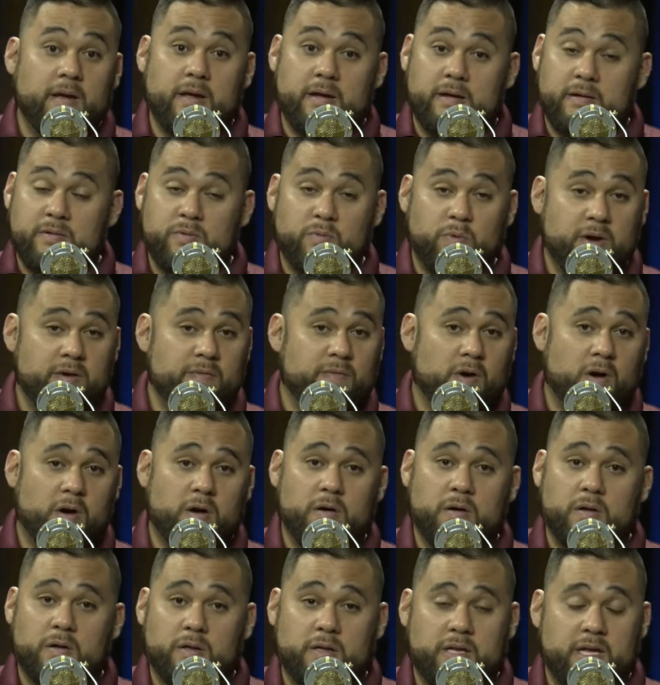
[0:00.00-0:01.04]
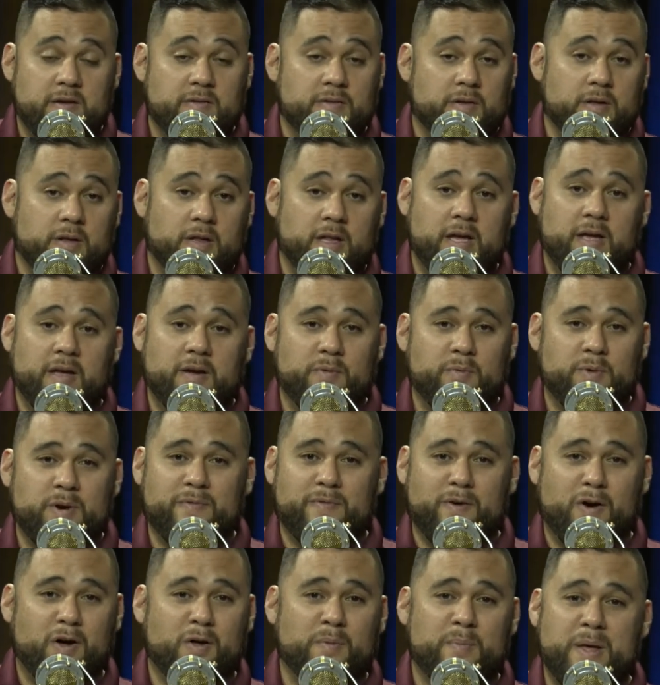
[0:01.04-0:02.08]
and we've all
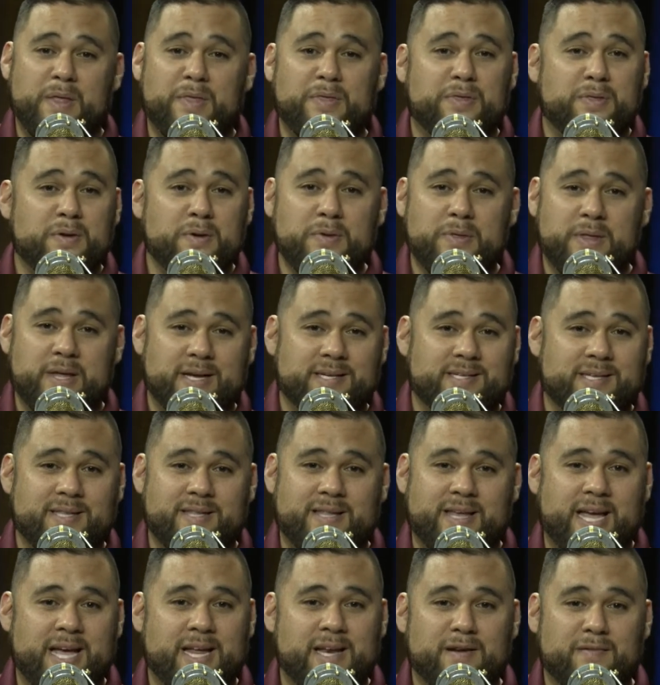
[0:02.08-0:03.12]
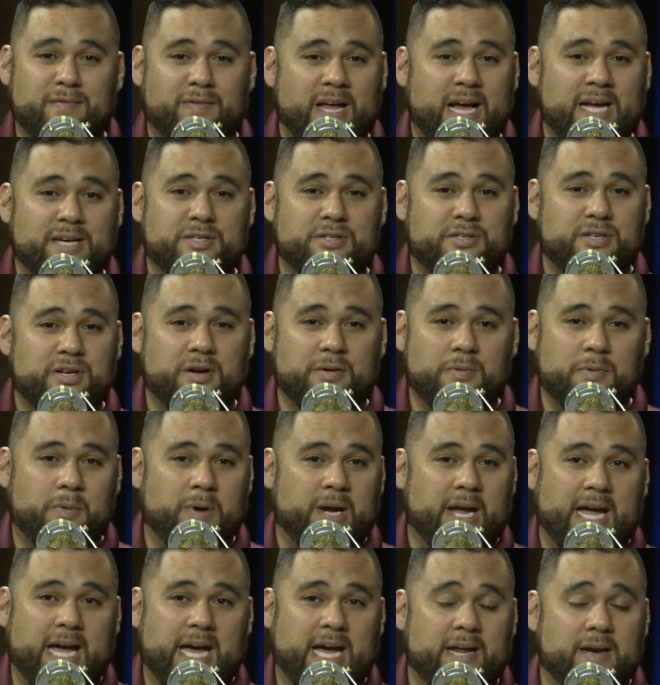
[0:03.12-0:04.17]
been through this at the end of last year, where
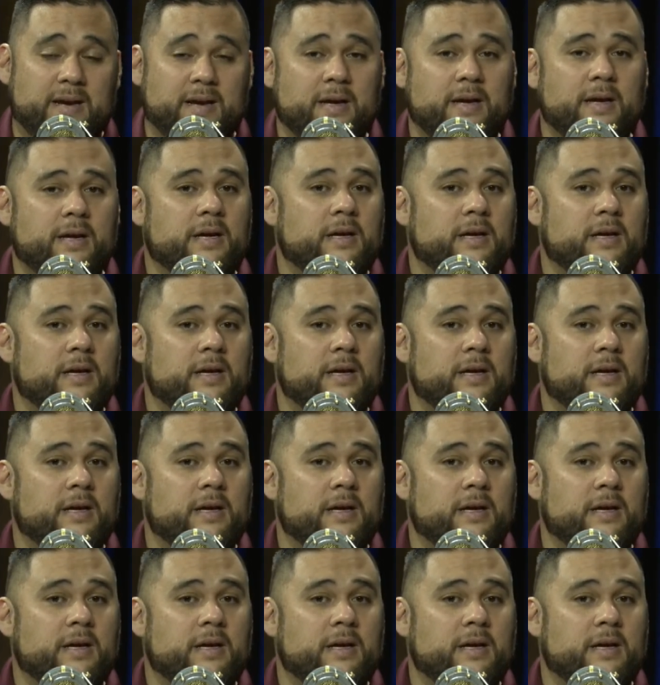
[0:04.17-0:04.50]
we had